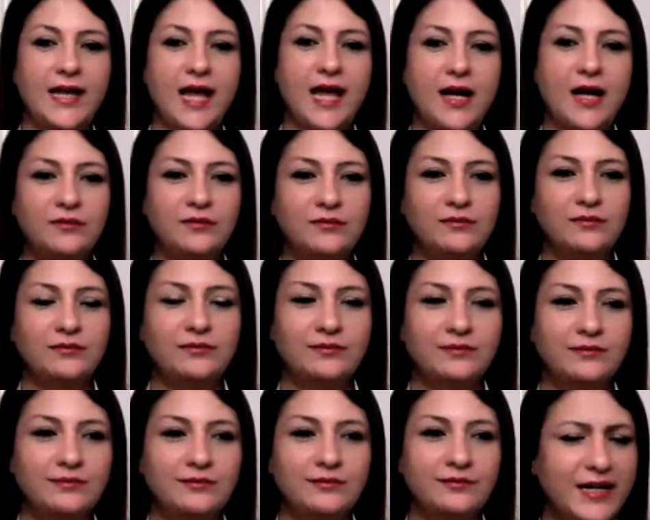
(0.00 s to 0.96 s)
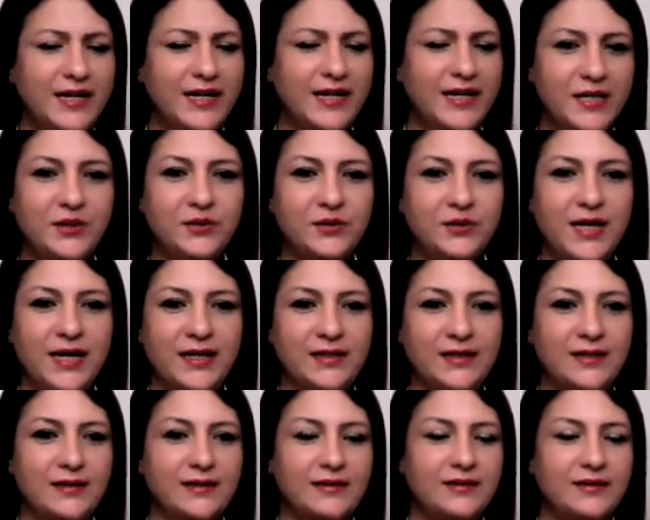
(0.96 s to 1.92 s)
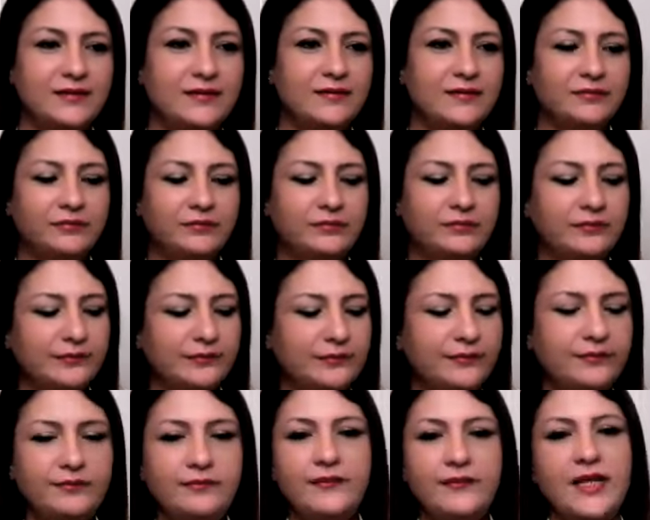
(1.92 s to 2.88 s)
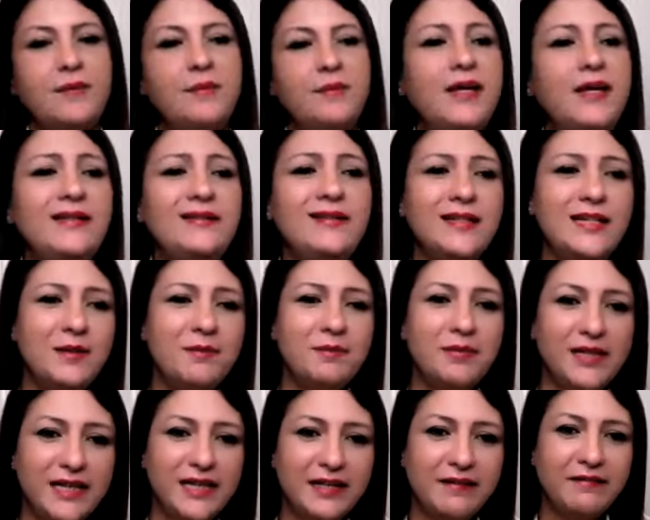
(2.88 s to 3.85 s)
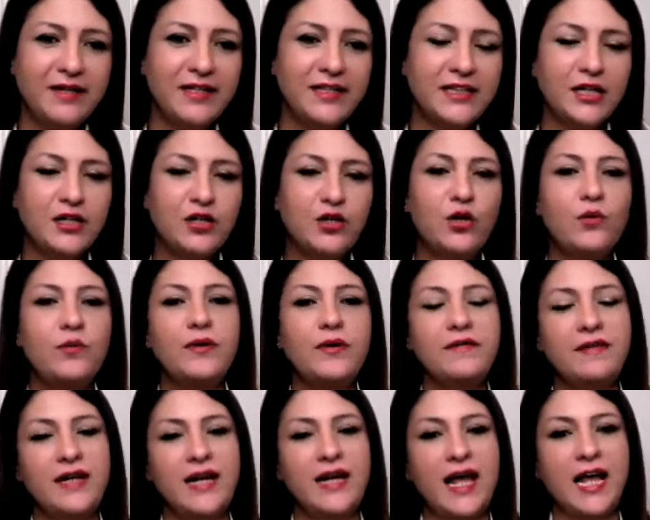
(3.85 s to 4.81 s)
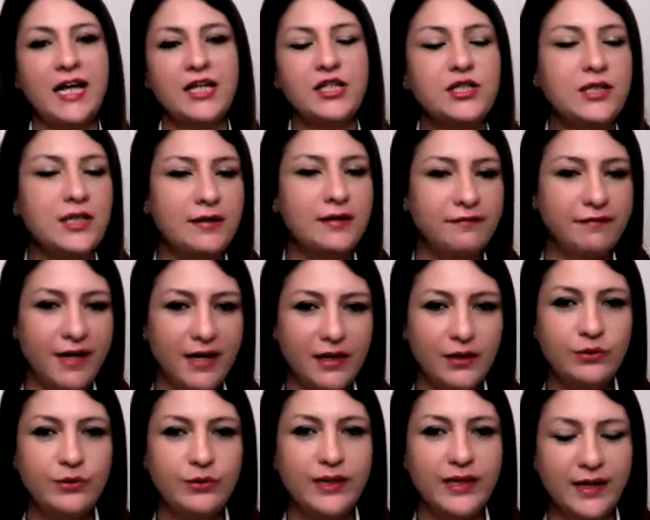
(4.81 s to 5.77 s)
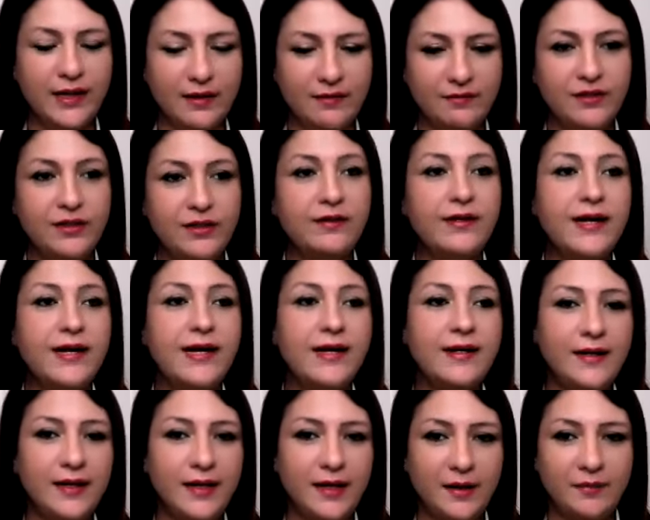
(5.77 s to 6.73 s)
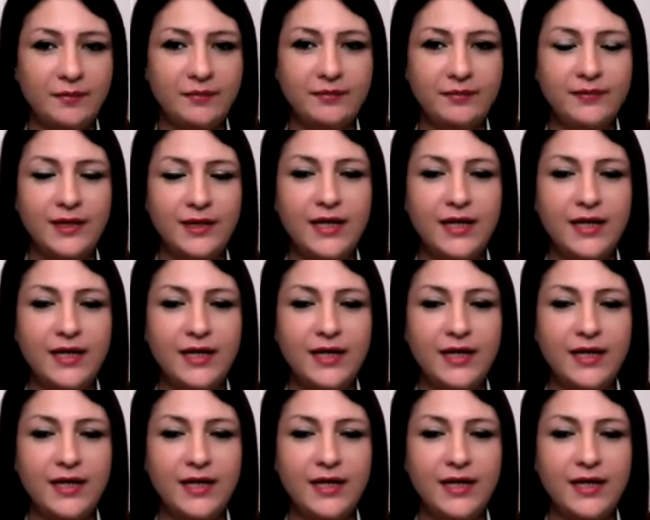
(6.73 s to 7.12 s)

Now, why did he do that? Basically, believing that no one will actually value and love the real him,